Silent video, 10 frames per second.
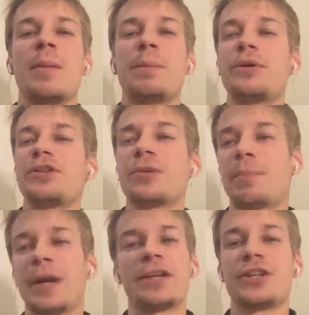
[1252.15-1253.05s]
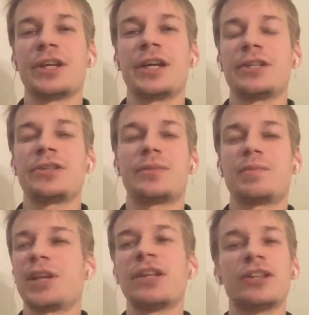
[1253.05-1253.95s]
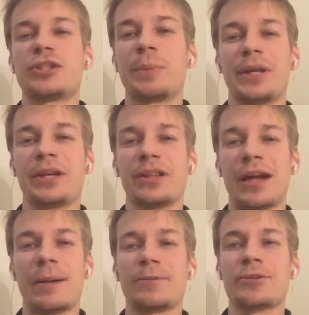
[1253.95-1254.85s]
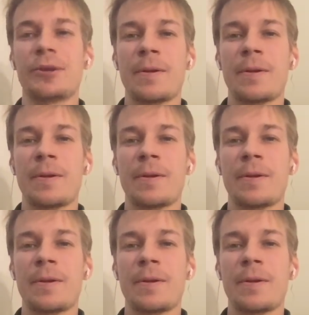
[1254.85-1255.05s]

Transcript: participating in English speaking clubs,